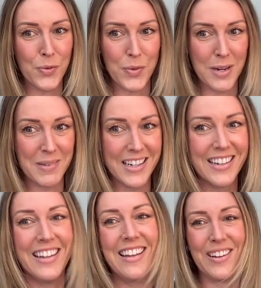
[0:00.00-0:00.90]
Reba,
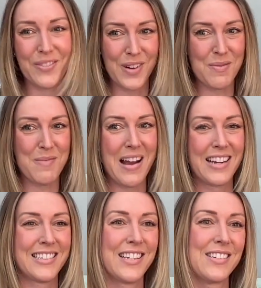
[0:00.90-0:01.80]
Reba
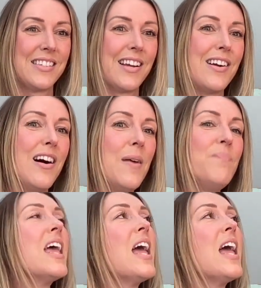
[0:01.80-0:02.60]
McEntire's sitcom.